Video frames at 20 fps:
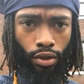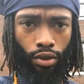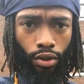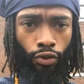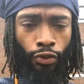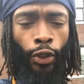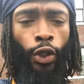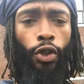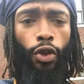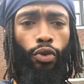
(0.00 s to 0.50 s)

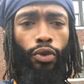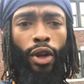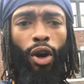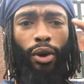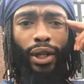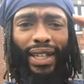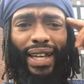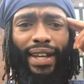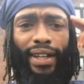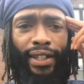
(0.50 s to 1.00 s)
Do you know the
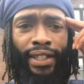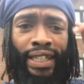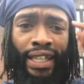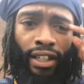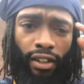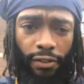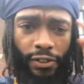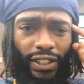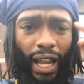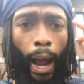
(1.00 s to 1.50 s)
kind of
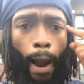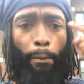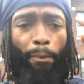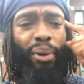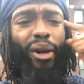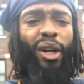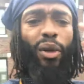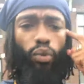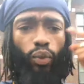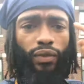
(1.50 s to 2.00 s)
gifts I
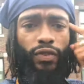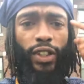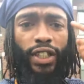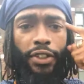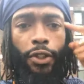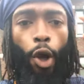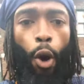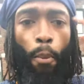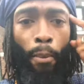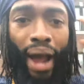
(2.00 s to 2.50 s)
put within
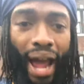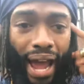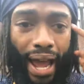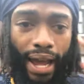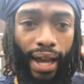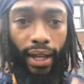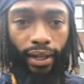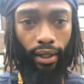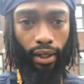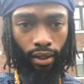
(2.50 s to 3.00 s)
your
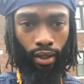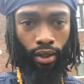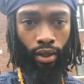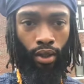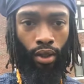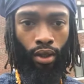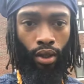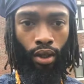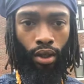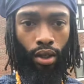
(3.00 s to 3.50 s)
mind?
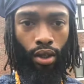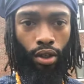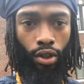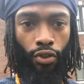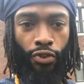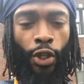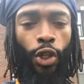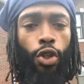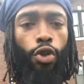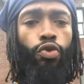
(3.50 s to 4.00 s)

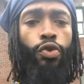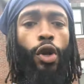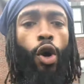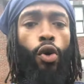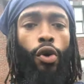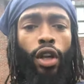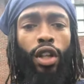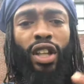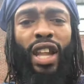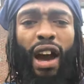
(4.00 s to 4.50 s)
Do you know
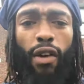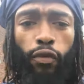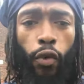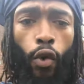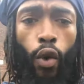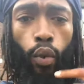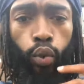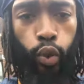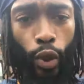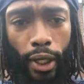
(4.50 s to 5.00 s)
the level
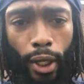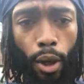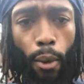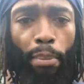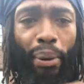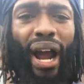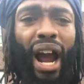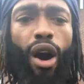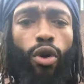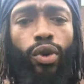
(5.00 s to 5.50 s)
of
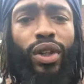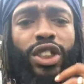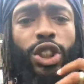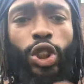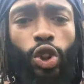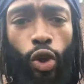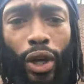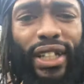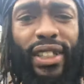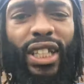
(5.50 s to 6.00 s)
willpower and
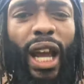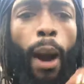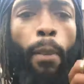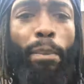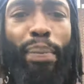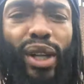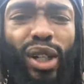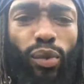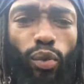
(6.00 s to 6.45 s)
strength I put